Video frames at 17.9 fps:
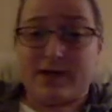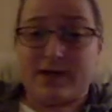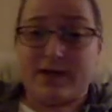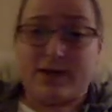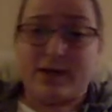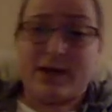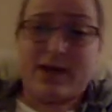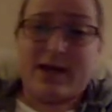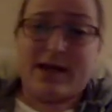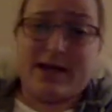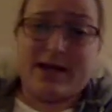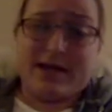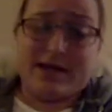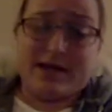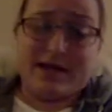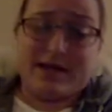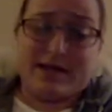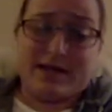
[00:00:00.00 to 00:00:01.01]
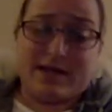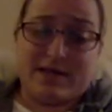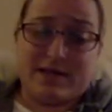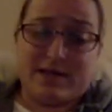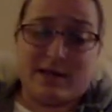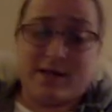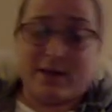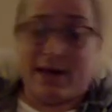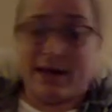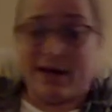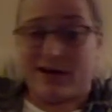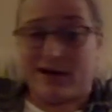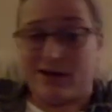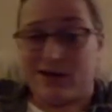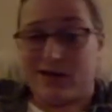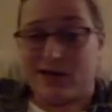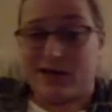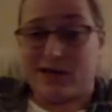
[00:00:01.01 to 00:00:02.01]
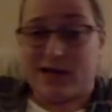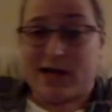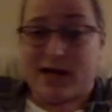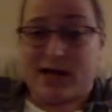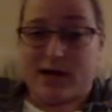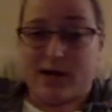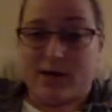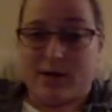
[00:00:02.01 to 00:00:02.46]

Well, I guess this isn't so bad. I'll just stay in here.